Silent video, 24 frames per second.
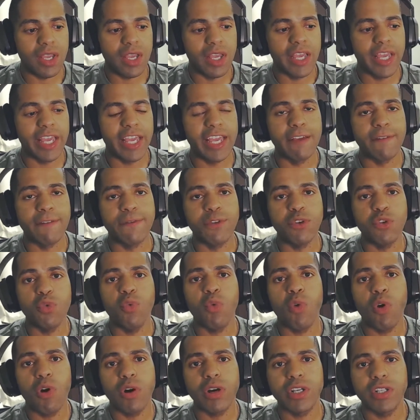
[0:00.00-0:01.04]
If you
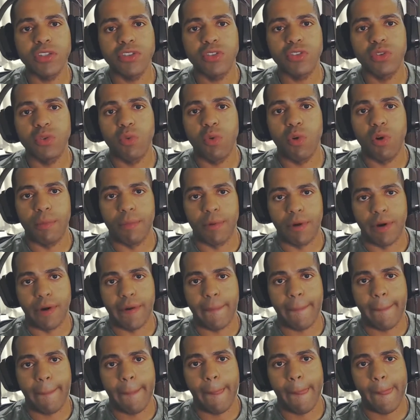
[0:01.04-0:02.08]
walk into Walmart,
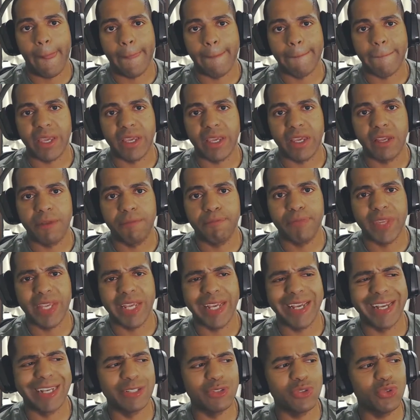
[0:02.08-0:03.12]
okay,
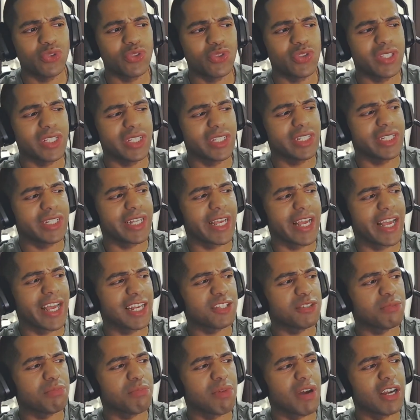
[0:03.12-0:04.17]
and you see an
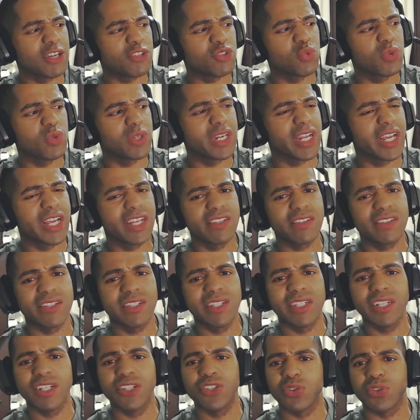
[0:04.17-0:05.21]
Xbox One S
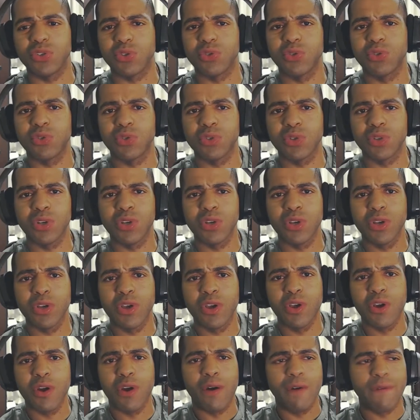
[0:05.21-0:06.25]
digital
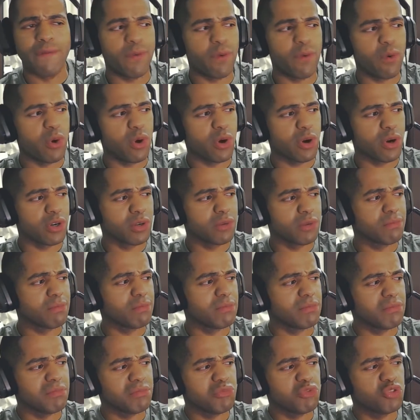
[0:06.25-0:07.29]
for
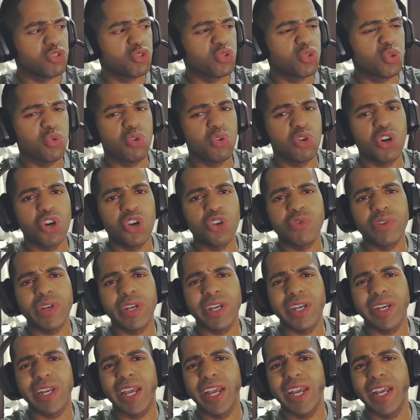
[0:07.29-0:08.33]

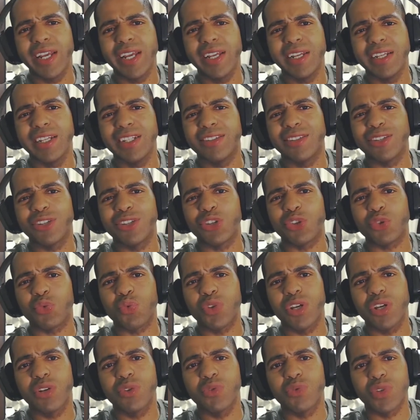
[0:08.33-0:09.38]
280 to
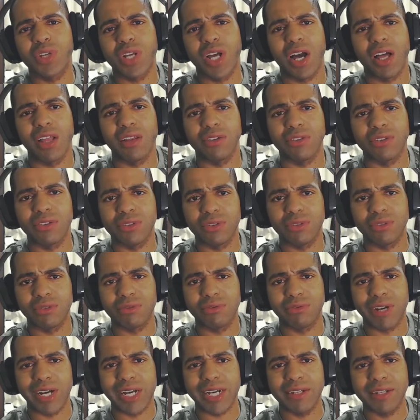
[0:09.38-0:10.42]
300 dollars,
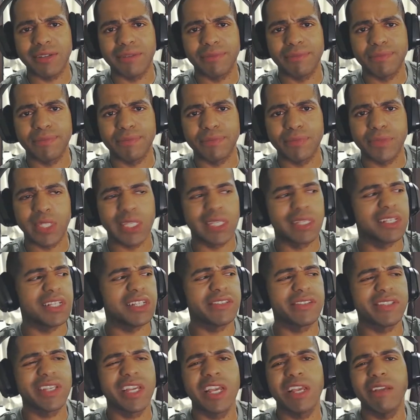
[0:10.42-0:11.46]
right? let's
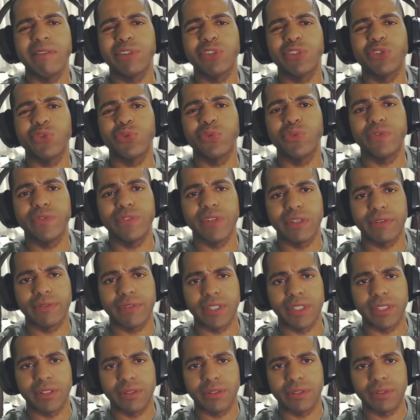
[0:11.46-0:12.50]
say even 250,
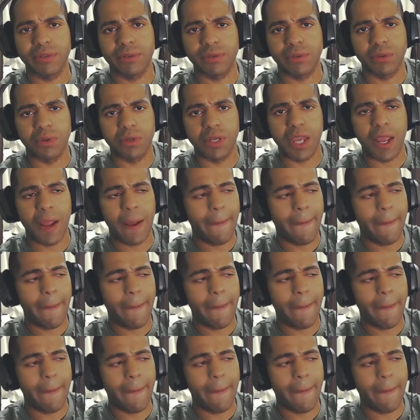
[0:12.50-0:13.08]
okay?